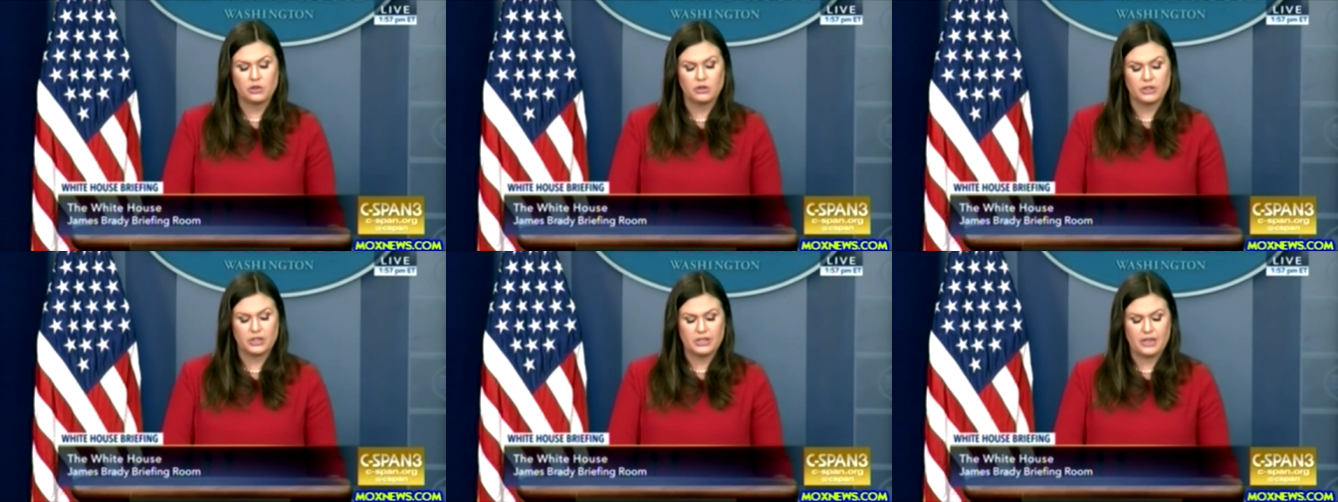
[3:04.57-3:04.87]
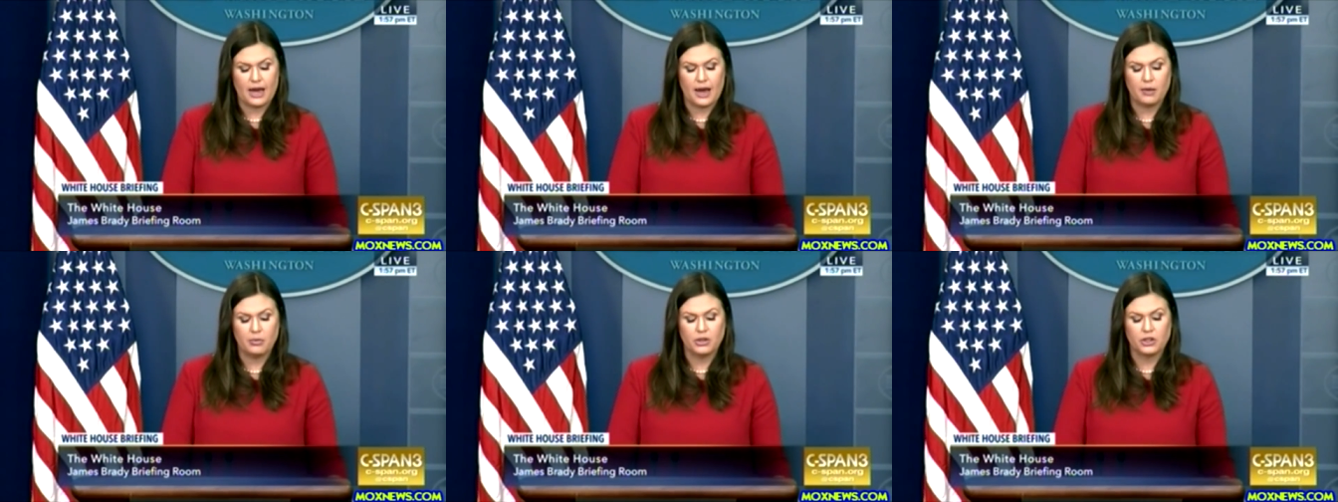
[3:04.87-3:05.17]
to
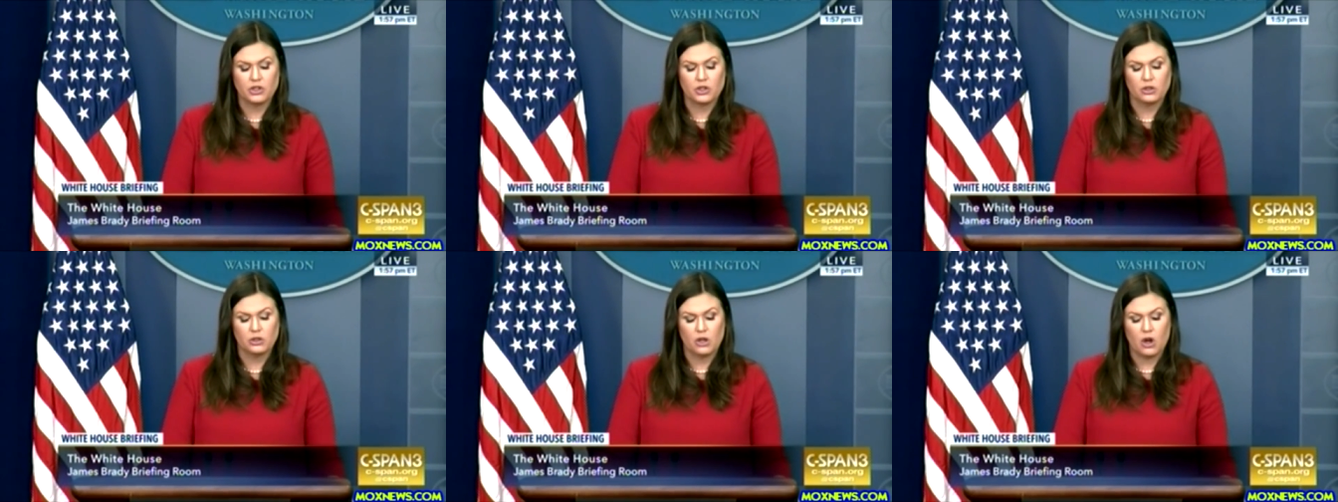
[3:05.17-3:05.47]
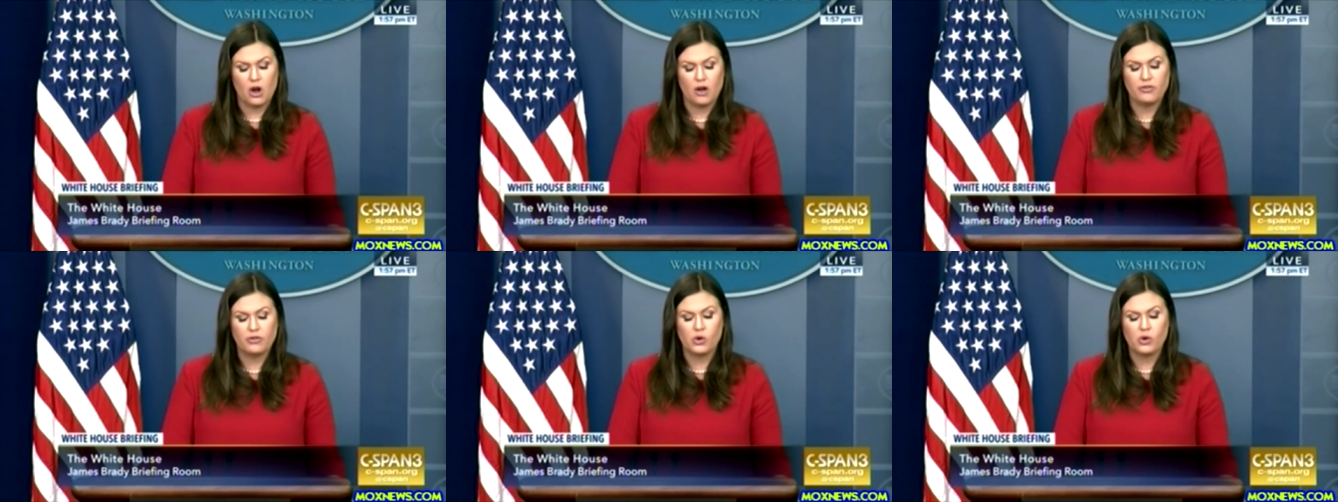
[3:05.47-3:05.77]
establish a
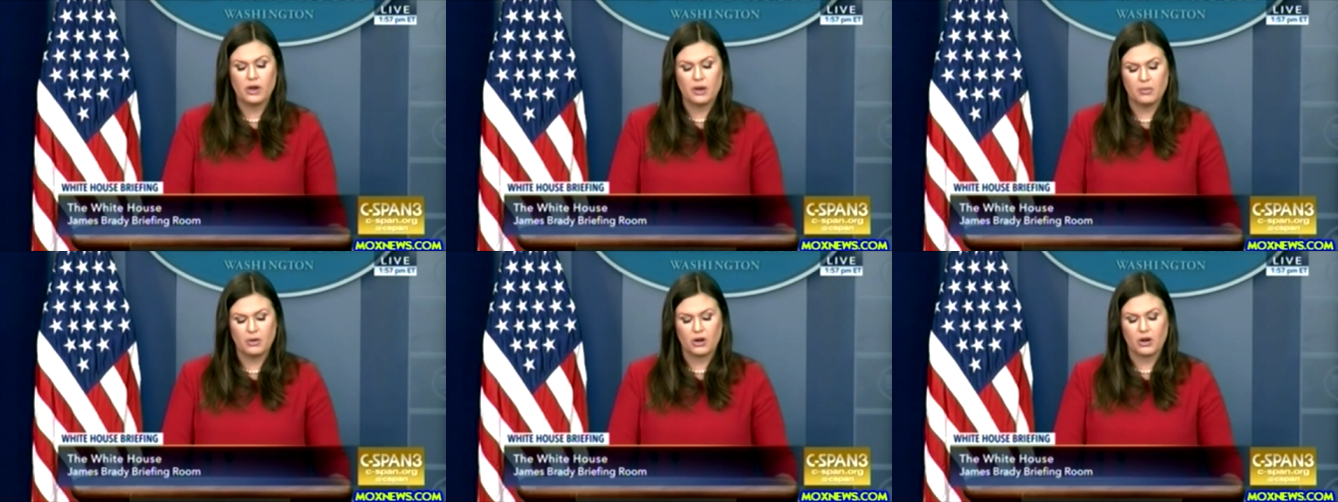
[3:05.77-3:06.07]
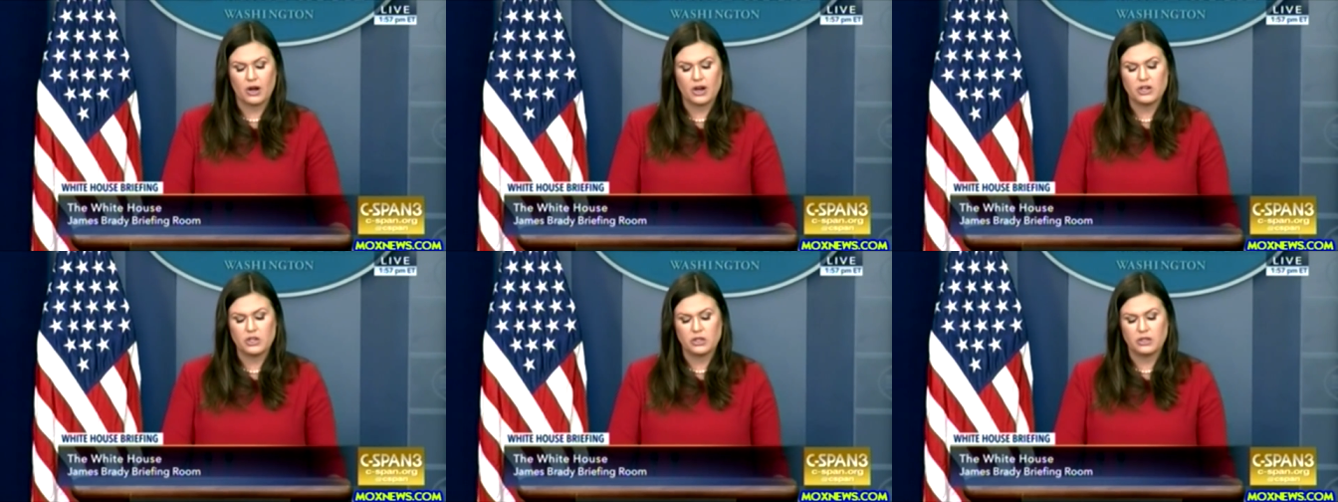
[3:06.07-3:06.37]
lawful
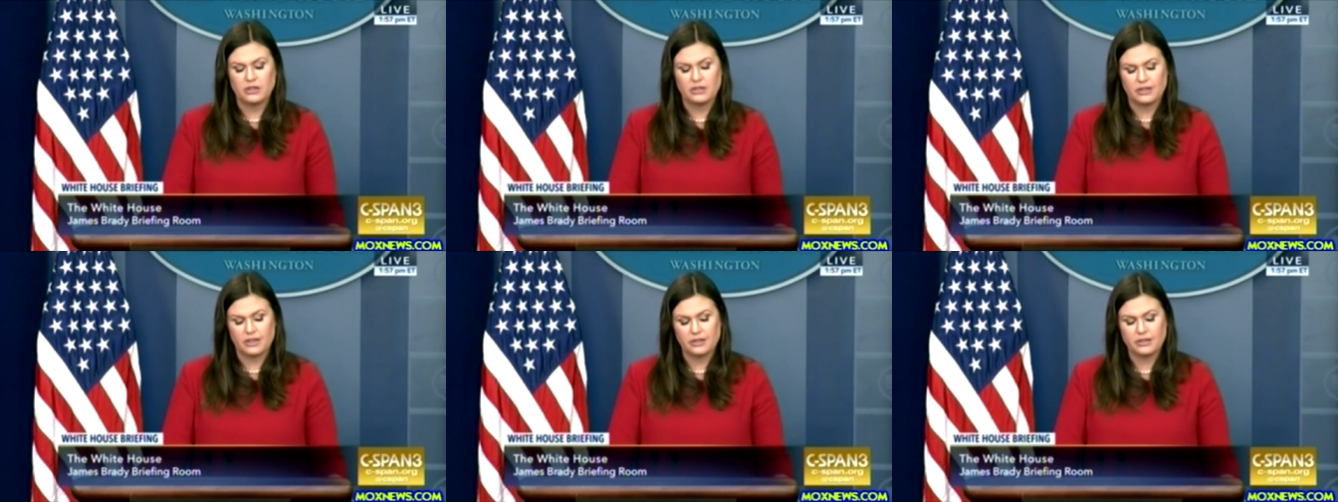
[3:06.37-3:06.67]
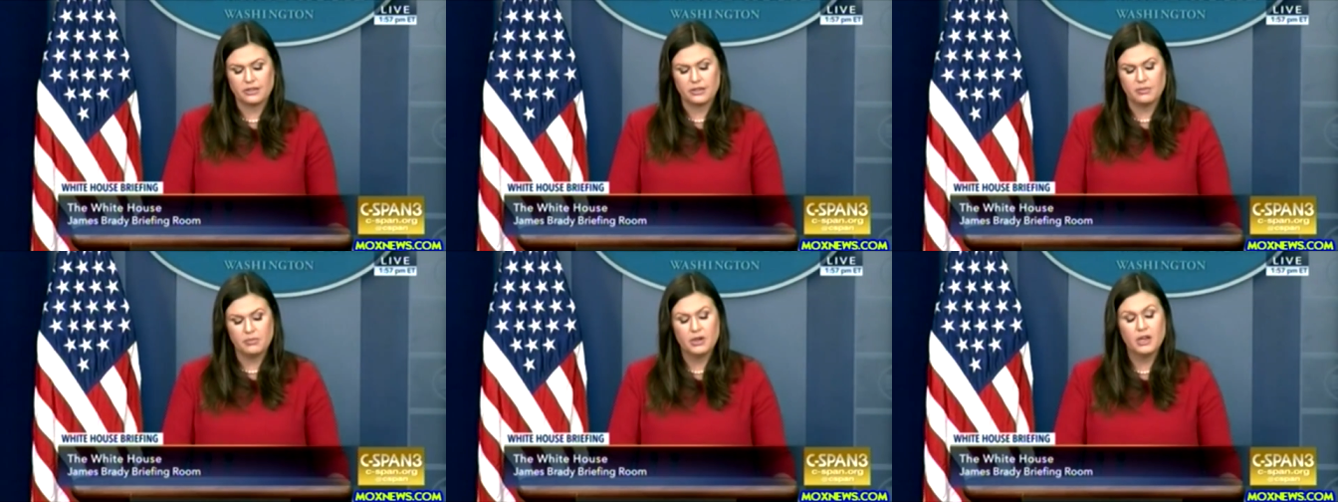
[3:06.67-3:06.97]
immigration
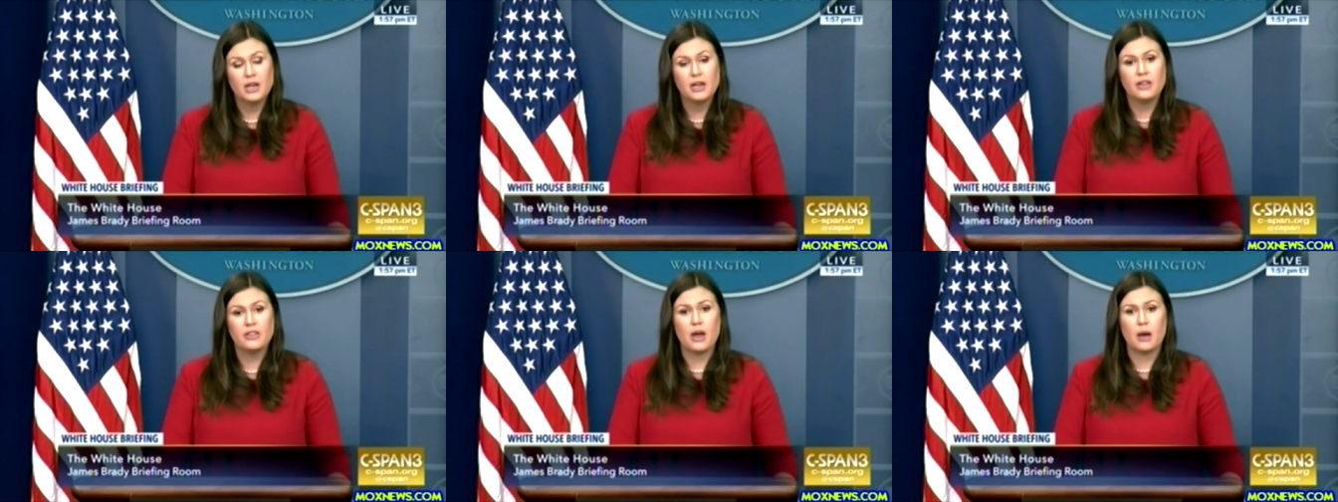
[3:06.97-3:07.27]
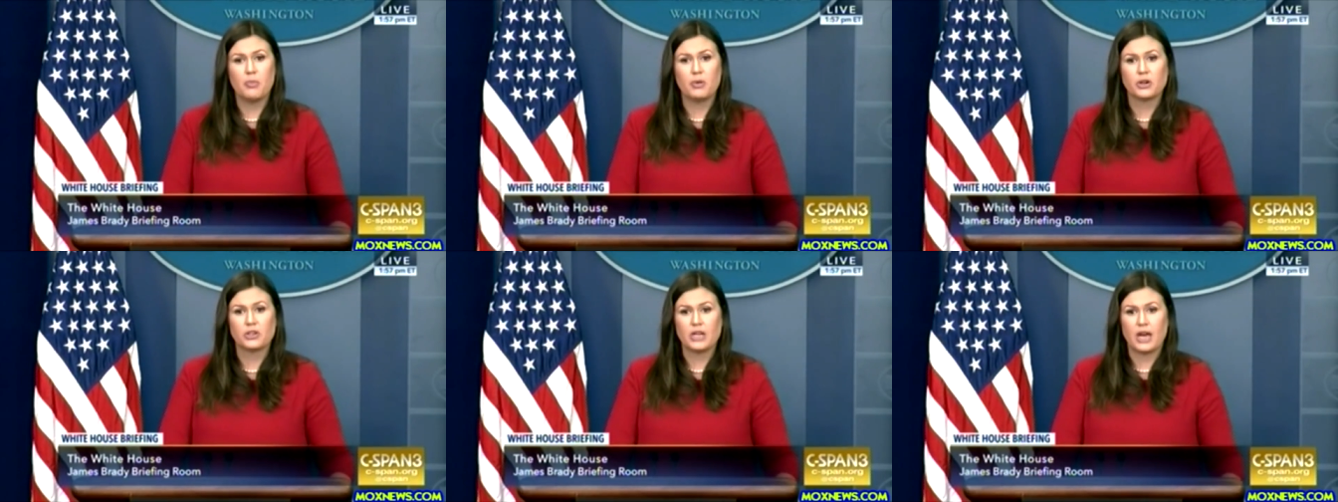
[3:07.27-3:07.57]
system
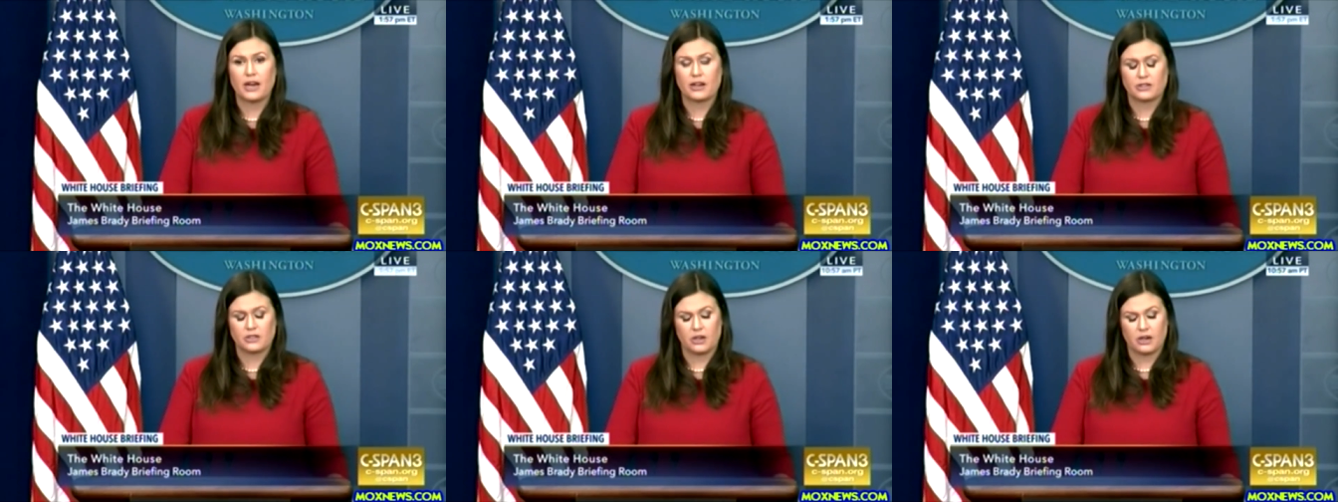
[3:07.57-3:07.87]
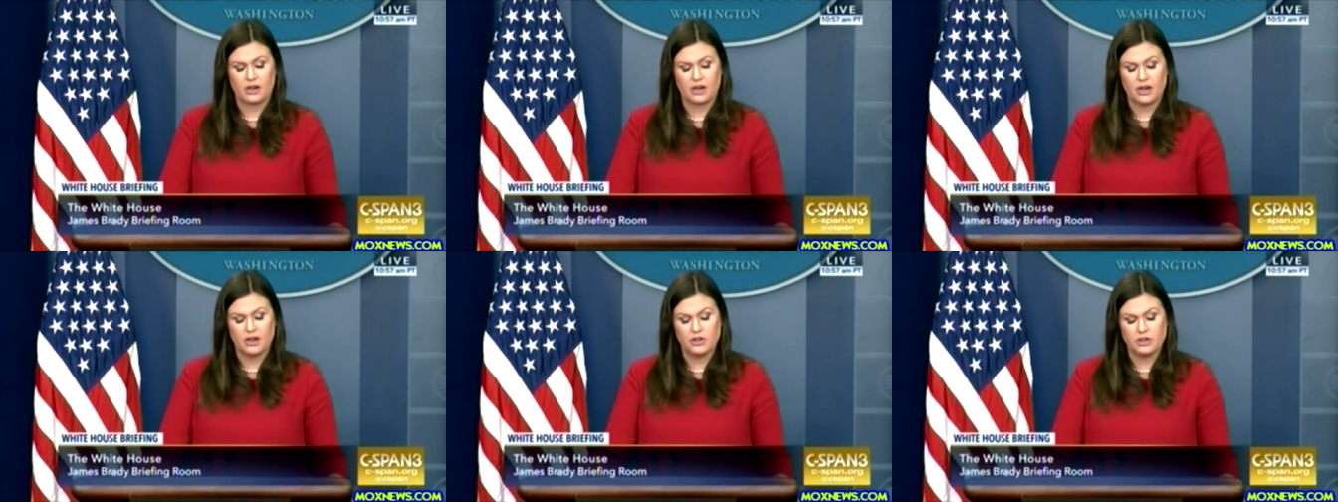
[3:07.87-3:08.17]
that protects
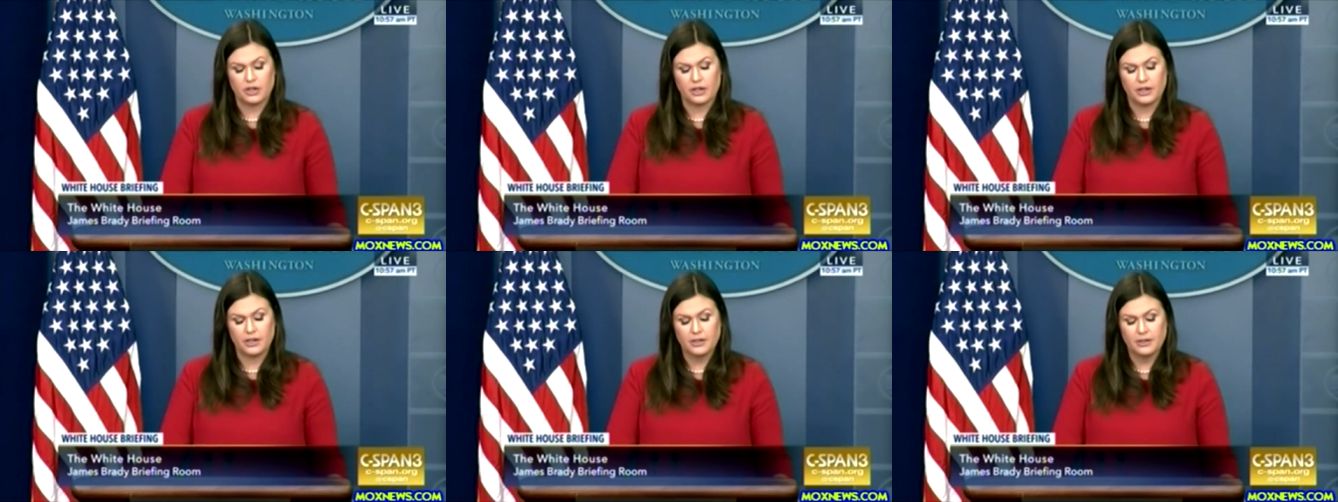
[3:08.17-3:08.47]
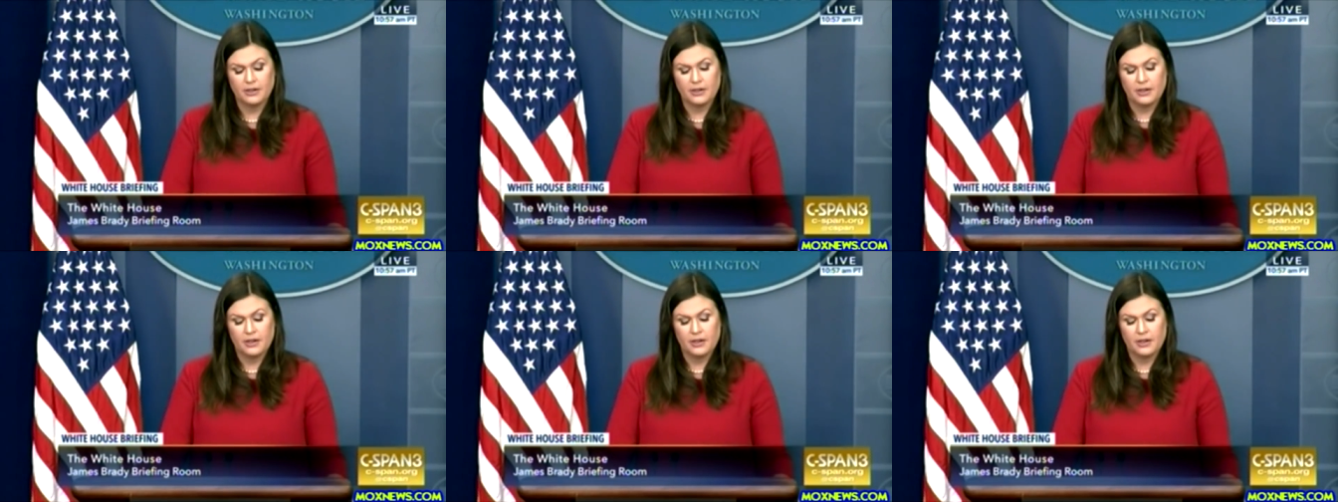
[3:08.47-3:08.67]
our country.